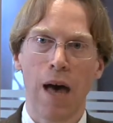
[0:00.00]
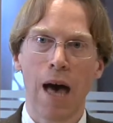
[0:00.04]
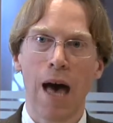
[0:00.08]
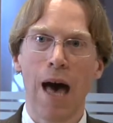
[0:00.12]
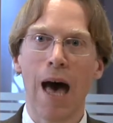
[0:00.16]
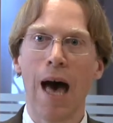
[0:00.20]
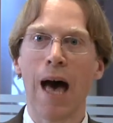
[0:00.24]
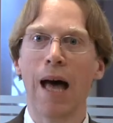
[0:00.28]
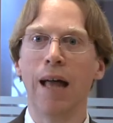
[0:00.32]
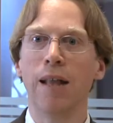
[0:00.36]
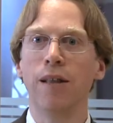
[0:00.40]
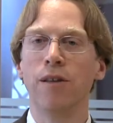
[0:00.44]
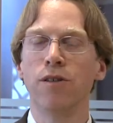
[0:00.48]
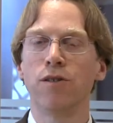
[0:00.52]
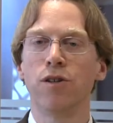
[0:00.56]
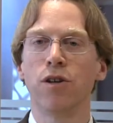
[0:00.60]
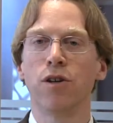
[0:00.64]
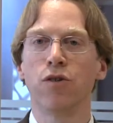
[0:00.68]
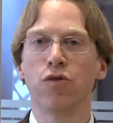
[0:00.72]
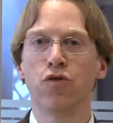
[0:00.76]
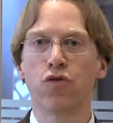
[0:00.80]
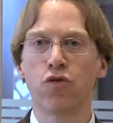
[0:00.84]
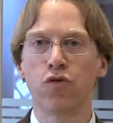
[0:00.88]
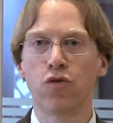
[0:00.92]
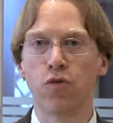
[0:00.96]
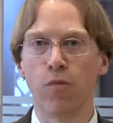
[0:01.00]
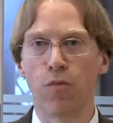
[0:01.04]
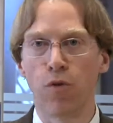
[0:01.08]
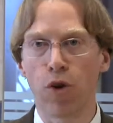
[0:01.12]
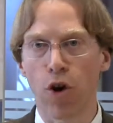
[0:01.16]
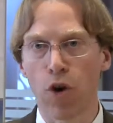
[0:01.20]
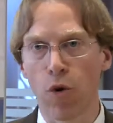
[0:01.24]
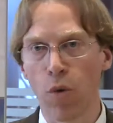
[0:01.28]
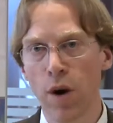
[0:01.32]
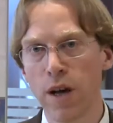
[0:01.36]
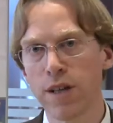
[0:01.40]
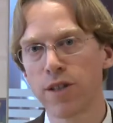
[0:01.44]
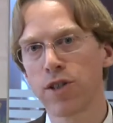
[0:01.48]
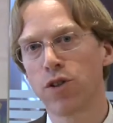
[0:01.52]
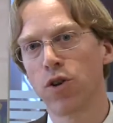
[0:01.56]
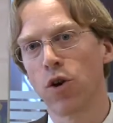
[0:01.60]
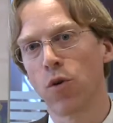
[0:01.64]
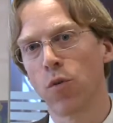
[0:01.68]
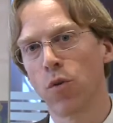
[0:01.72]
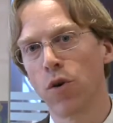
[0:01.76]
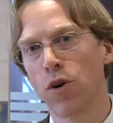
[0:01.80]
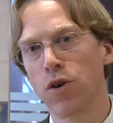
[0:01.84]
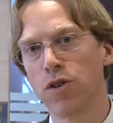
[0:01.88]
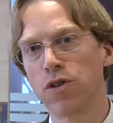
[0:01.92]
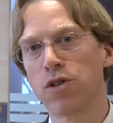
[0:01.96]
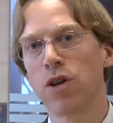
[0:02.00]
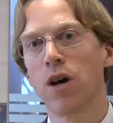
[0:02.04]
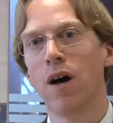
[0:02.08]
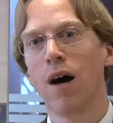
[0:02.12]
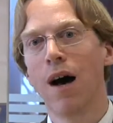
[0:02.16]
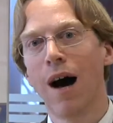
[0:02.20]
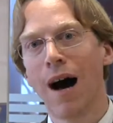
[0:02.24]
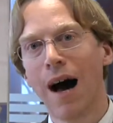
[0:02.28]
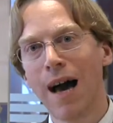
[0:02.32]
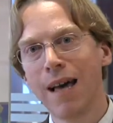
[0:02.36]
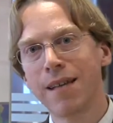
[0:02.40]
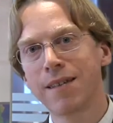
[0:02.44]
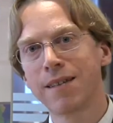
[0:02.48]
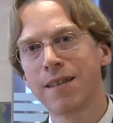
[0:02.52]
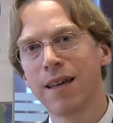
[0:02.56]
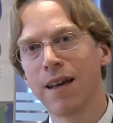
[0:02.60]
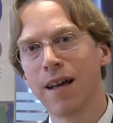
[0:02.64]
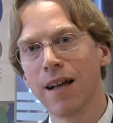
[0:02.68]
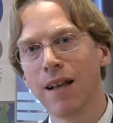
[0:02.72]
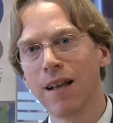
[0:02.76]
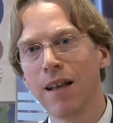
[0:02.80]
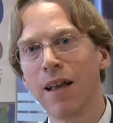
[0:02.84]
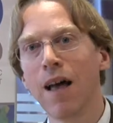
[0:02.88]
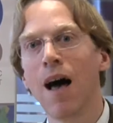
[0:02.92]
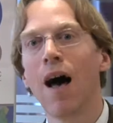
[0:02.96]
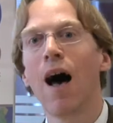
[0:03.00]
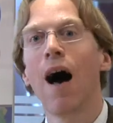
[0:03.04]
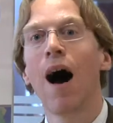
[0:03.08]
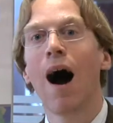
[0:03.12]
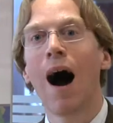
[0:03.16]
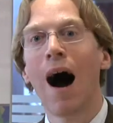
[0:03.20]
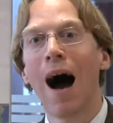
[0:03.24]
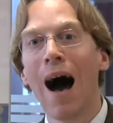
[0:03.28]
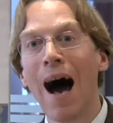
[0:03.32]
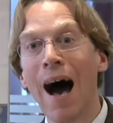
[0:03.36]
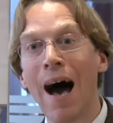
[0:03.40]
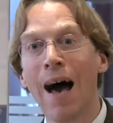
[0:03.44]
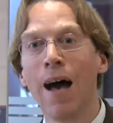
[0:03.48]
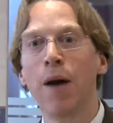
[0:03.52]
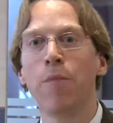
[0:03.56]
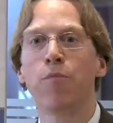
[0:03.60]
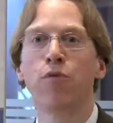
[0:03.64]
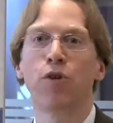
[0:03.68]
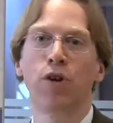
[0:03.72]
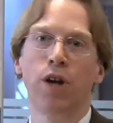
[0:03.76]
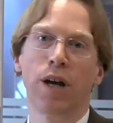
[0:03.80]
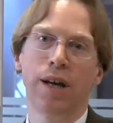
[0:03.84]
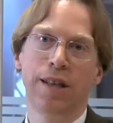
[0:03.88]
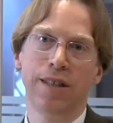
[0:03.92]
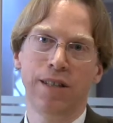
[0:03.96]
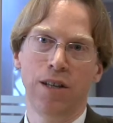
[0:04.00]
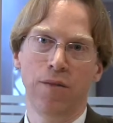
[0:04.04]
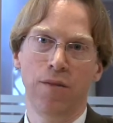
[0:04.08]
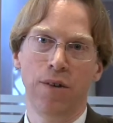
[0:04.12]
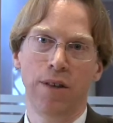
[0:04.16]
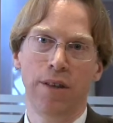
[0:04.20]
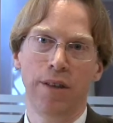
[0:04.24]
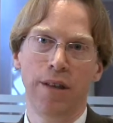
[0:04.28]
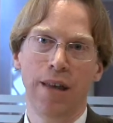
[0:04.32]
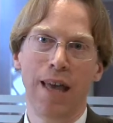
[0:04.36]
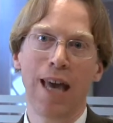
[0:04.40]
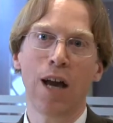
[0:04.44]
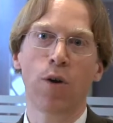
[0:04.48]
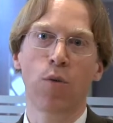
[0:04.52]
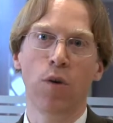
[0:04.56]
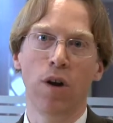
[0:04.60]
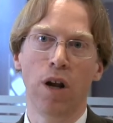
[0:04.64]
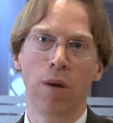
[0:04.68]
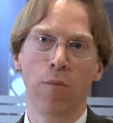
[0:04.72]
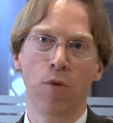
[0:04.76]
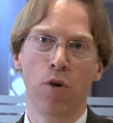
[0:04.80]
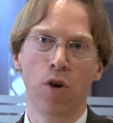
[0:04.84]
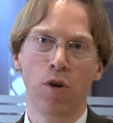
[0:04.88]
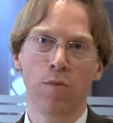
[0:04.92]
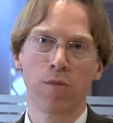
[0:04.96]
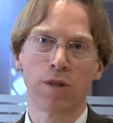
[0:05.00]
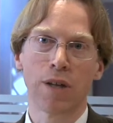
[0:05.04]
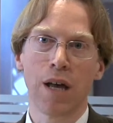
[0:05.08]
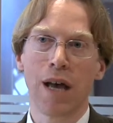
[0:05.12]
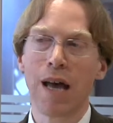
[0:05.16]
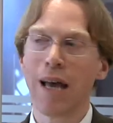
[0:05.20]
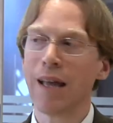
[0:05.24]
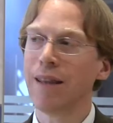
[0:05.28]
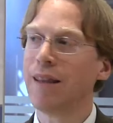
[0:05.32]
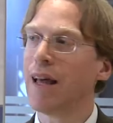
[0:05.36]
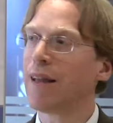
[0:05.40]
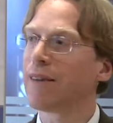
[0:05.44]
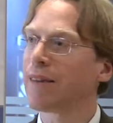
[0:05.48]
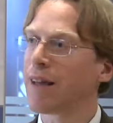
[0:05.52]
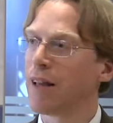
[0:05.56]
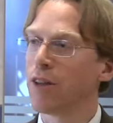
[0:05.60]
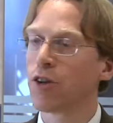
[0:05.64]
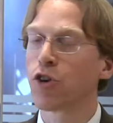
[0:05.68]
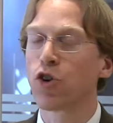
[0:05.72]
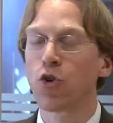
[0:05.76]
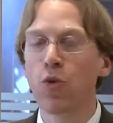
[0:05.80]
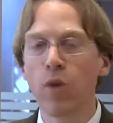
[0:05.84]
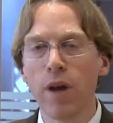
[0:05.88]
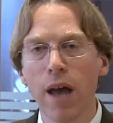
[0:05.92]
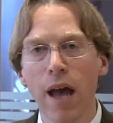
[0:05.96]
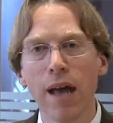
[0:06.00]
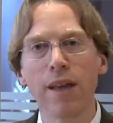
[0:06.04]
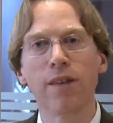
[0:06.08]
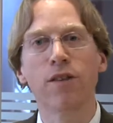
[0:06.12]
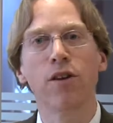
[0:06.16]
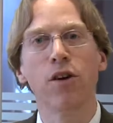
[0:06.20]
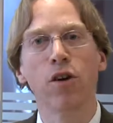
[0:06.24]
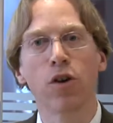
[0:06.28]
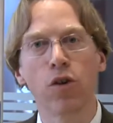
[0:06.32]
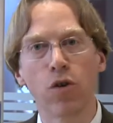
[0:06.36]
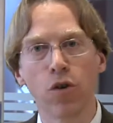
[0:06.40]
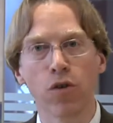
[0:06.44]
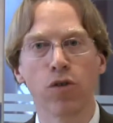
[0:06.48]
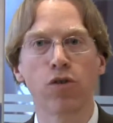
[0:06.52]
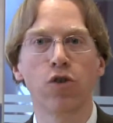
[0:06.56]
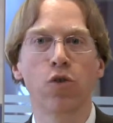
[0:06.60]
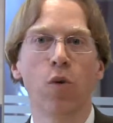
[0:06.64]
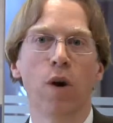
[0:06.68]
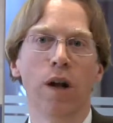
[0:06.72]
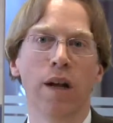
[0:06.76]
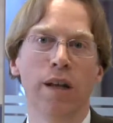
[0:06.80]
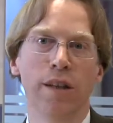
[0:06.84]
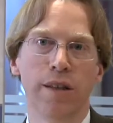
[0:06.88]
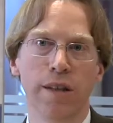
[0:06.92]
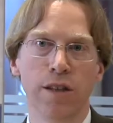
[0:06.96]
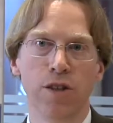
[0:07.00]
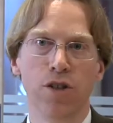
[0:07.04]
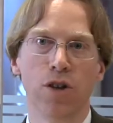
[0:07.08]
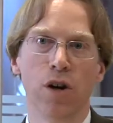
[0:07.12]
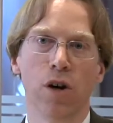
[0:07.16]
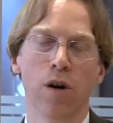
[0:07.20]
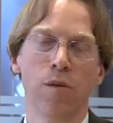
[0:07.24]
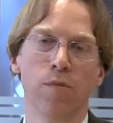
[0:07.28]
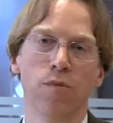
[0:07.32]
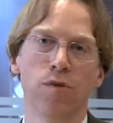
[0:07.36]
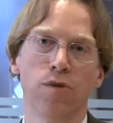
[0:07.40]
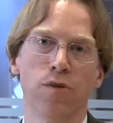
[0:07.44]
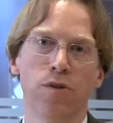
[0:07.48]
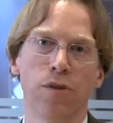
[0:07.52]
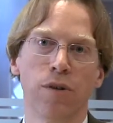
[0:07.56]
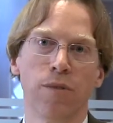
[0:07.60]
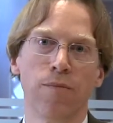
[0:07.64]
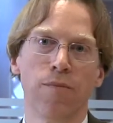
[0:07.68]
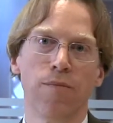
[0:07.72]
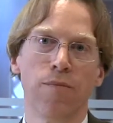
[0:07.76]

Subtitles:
and to progress towards high skill, high productivity equilibriums that can create good quality jobs.